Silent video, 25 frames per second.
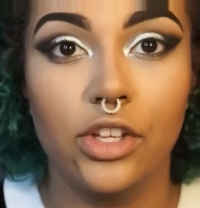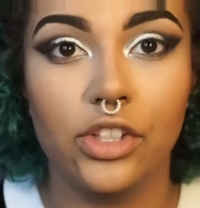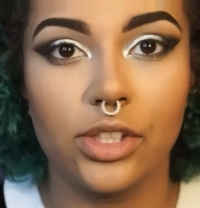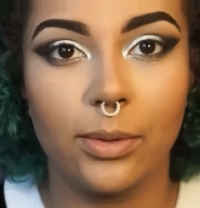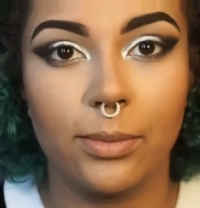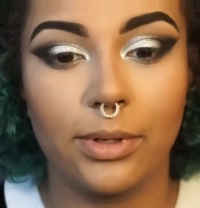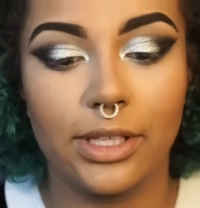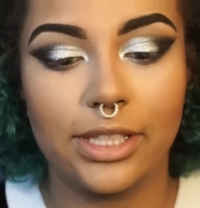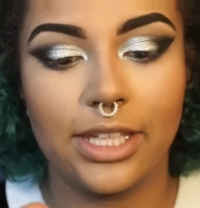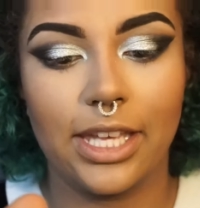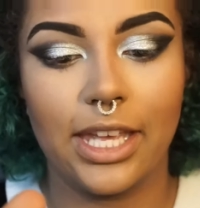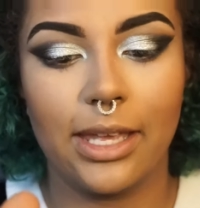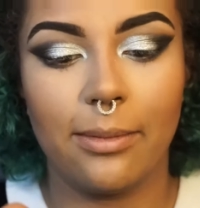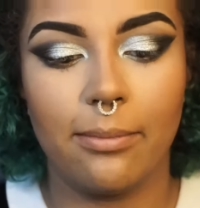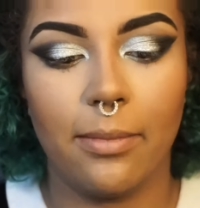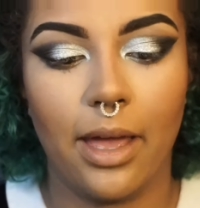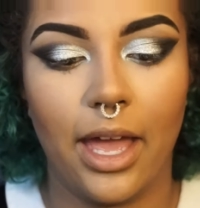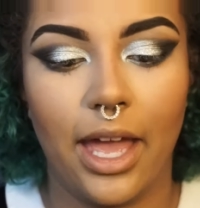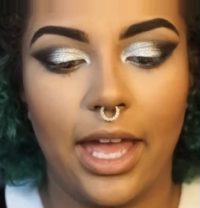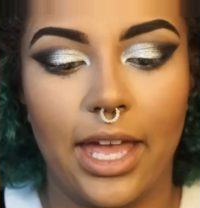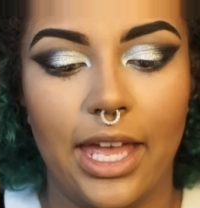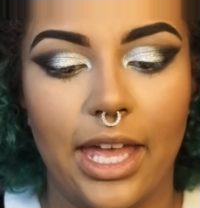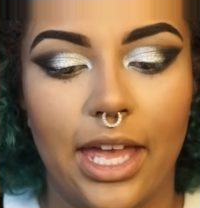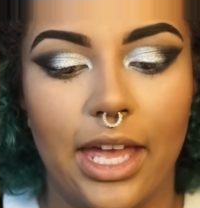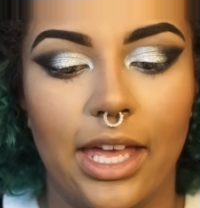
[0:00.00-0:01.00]
So I'm going to take
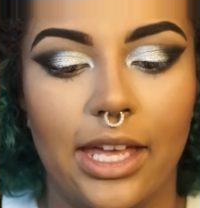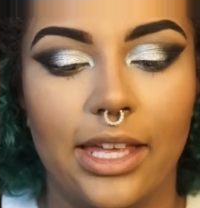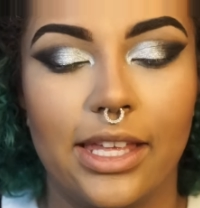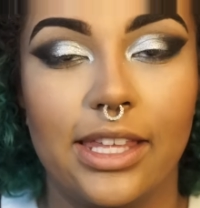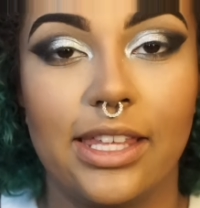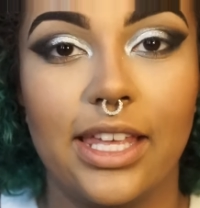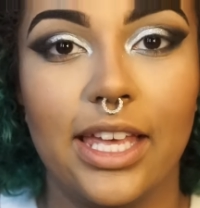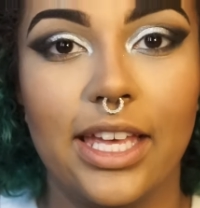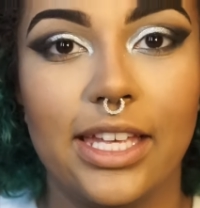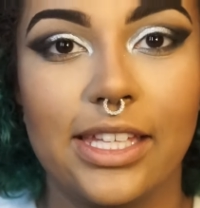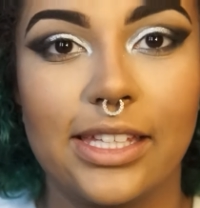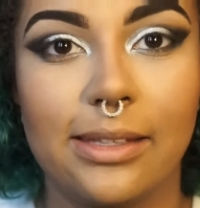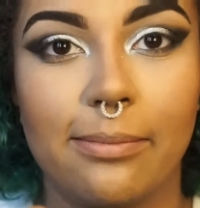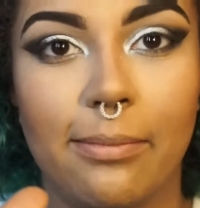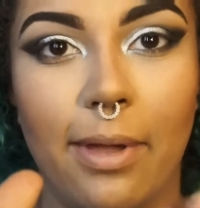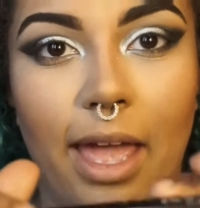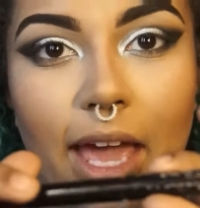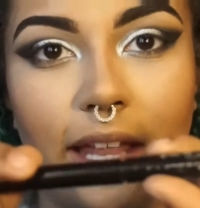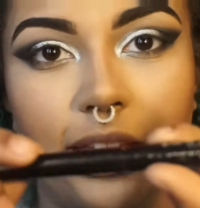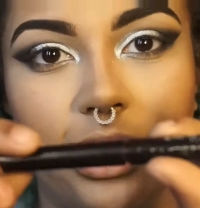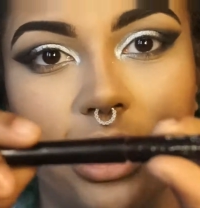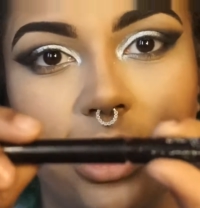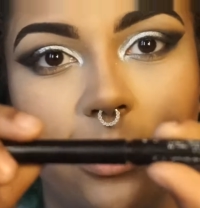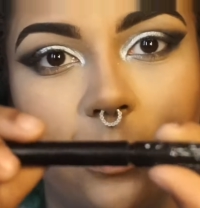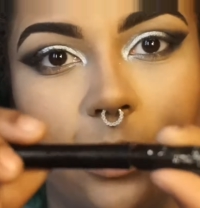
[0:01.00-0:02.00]
my NYX
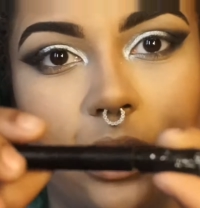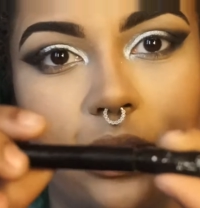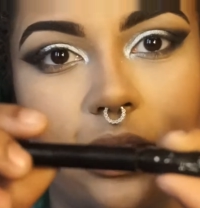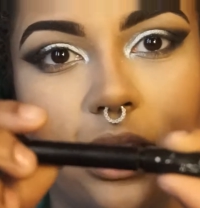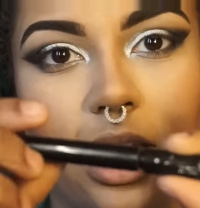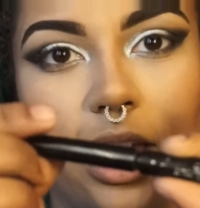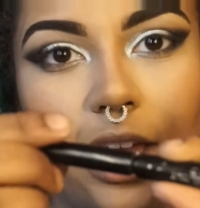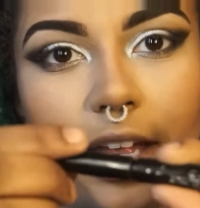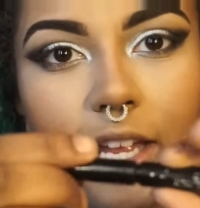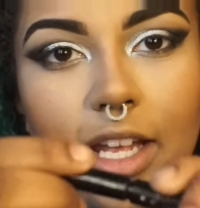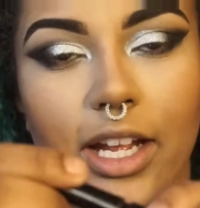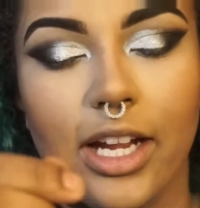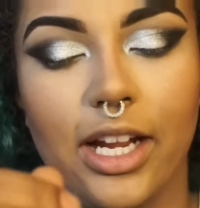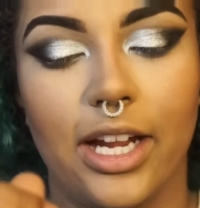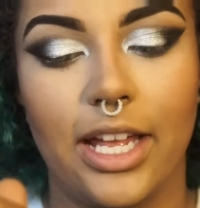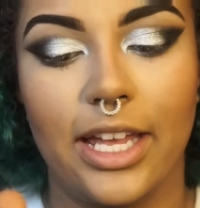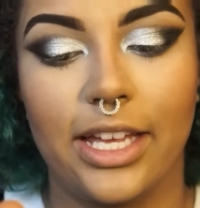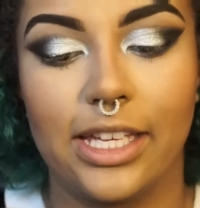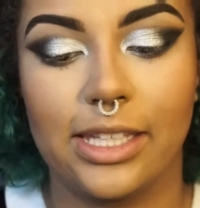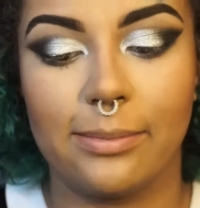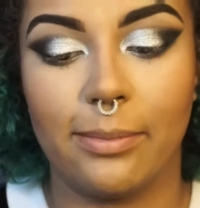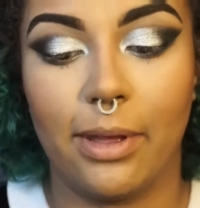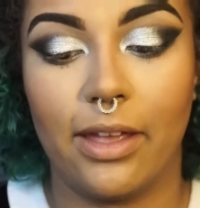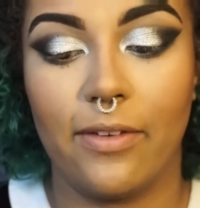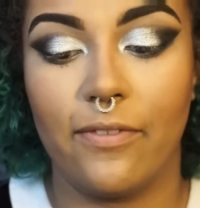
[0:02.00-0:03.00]
Matte Liquid Liner.
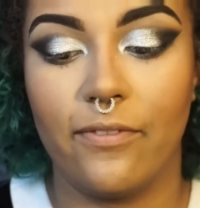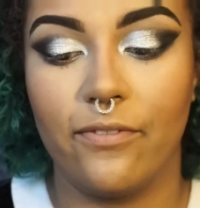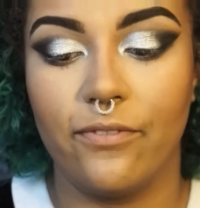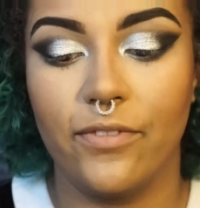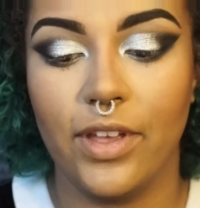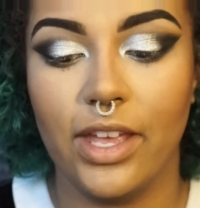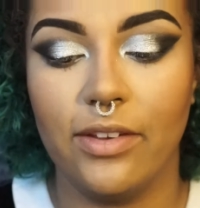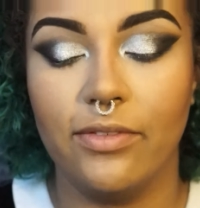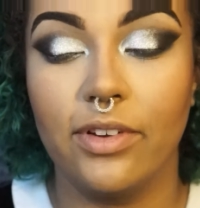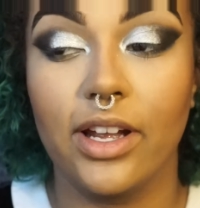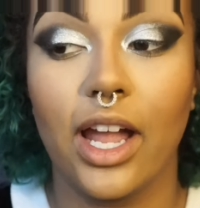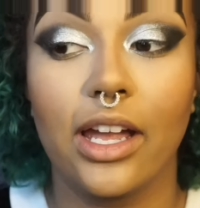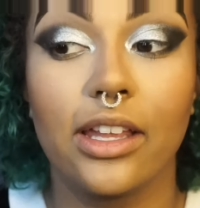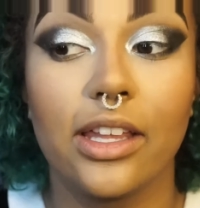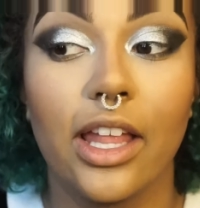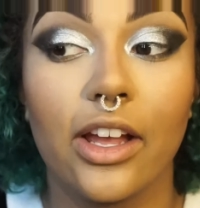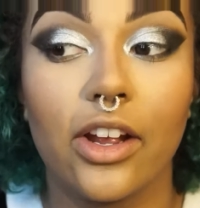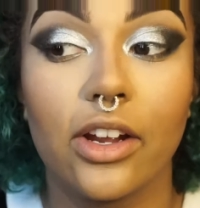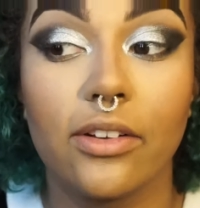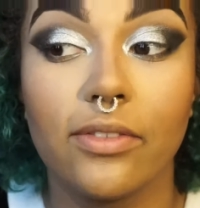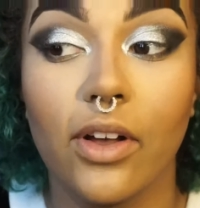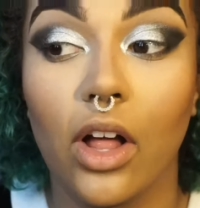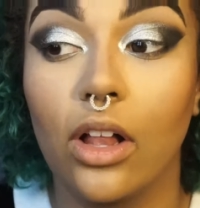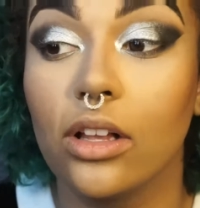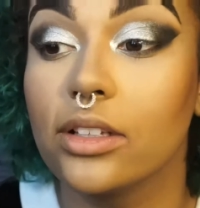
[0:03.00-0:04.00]
It is my favorite
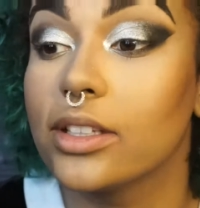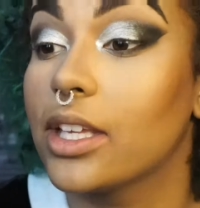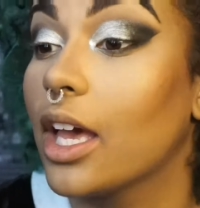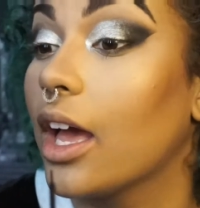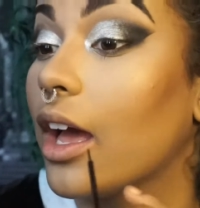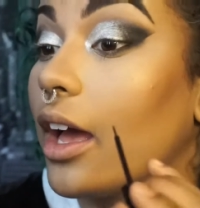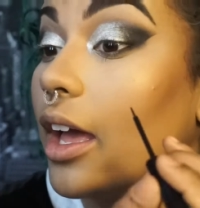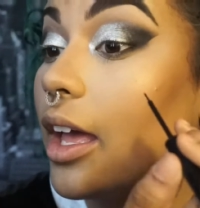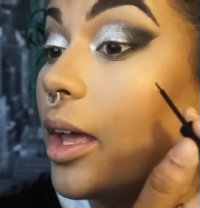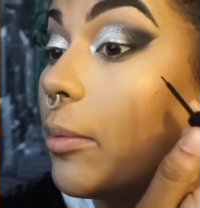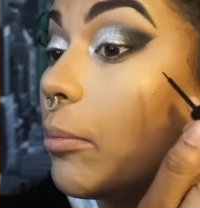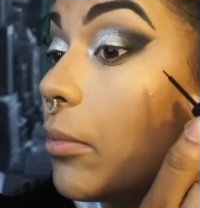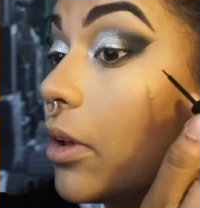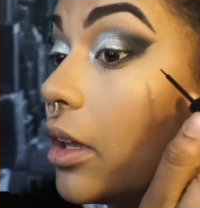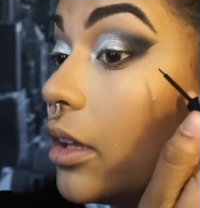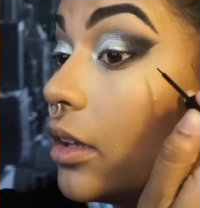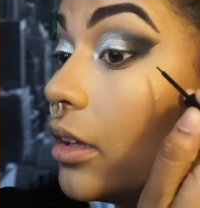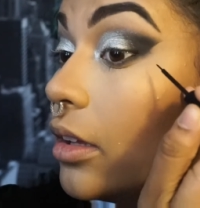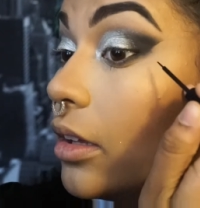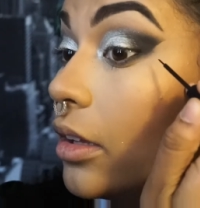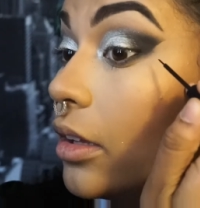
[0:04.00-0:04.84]
eyeliner of all time.